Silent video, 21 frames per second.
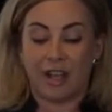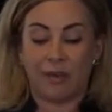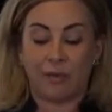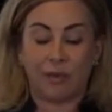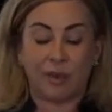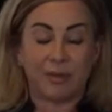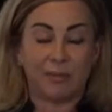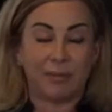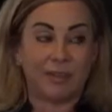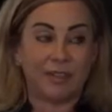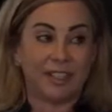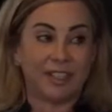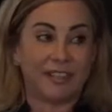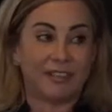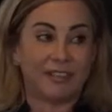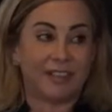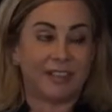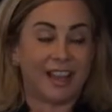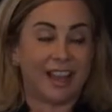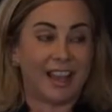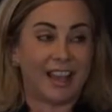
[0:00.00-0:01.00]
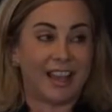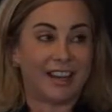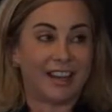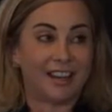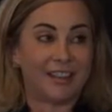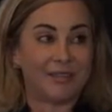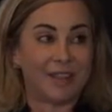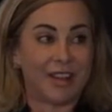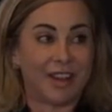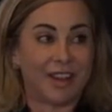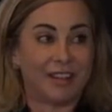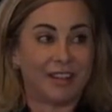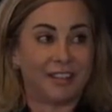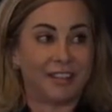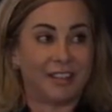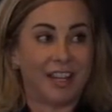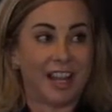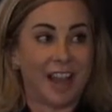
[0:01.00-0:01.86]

Uh, we believe that uh,